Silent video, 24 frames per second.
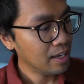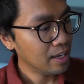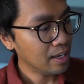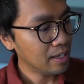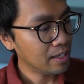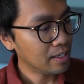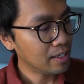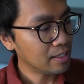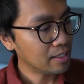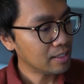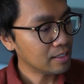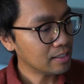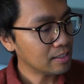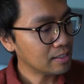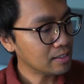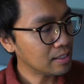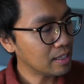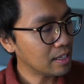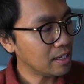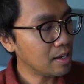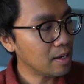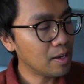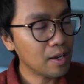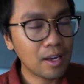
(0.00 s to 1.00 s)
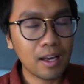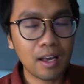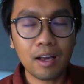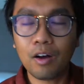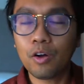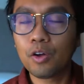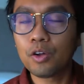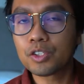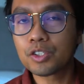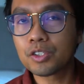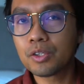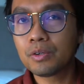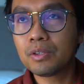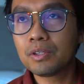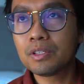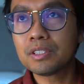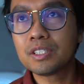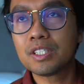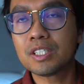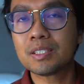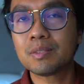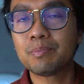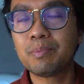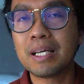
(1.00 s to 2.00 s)
And also,
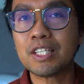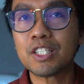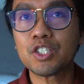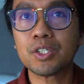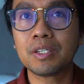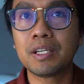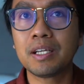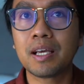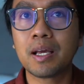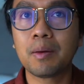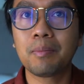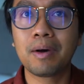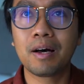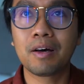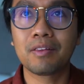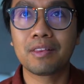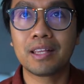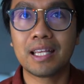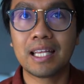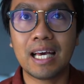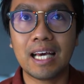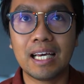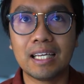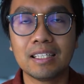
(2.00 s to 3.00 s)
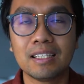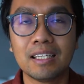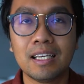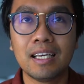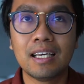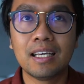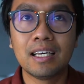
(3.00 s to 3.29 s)
just mentioning about that,